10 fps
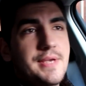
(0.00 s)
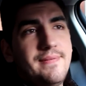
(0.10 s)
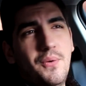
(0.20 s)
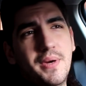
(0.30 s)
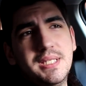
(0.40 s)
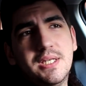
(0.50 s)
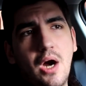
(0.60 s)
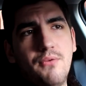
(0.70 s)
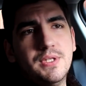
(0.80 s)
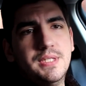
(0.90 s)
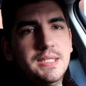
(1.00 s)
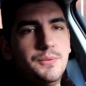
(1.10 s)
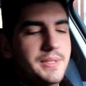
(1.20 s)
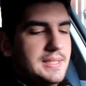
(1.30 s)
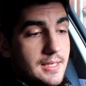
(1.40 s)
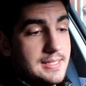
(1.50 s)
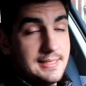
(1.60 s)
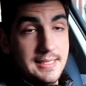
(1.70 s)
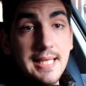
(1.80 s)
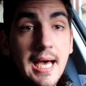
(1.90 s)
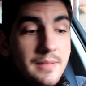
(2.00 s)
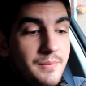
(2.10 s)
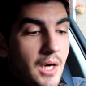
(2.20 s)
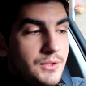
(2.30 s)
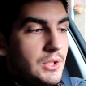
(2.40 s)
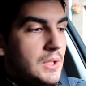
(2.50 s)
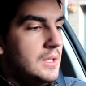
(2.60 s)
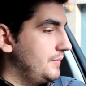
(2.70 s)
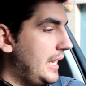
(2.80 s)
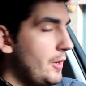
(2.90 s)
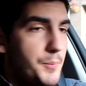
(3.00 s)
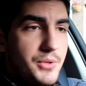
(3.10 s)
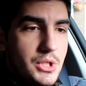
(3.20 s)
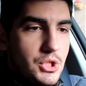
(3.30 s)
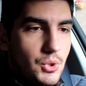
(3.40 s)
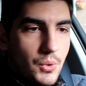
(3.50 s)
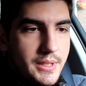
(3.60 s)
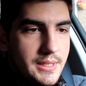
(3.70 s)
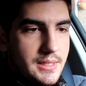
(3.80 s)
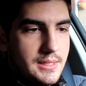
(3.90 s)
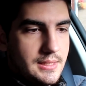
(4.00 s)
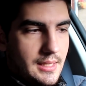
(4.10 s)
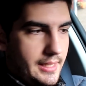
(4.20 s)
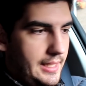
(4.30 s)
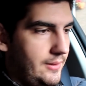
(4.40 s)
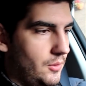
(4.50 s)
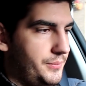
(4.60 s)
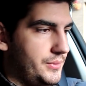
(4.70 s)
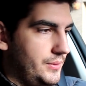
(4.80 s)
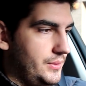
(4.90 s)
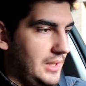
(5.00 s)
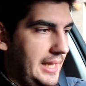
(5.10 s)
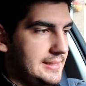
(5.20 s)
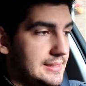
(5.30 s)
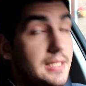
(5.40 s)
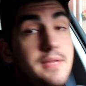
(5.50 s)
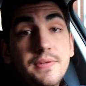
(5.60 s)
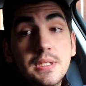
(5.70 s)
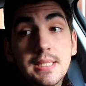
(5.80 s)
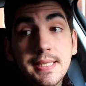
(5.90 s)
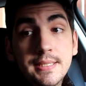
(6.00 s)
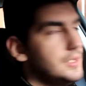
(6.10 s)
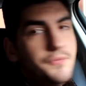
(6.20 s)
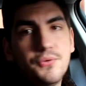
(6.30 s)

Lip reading: I've already covered it with a sedan model. I hope you enjoyed it. I hope you liked it, and if you did, don't